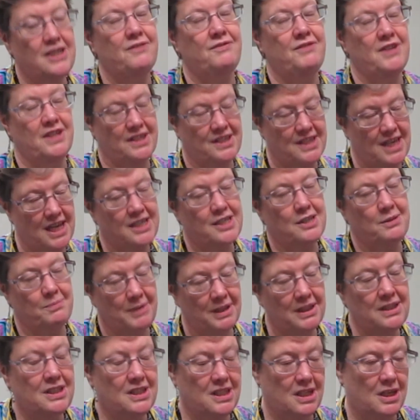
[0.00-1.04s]
of
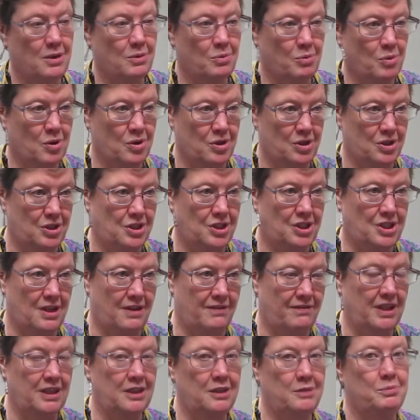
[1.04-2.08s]
accessibility awards
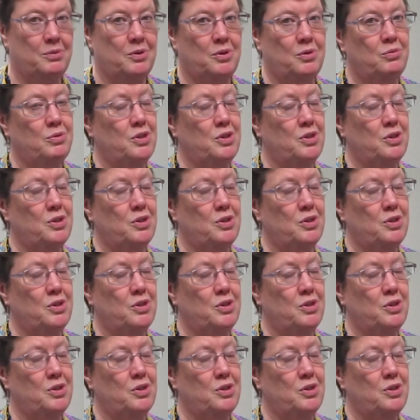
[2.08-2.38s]
available,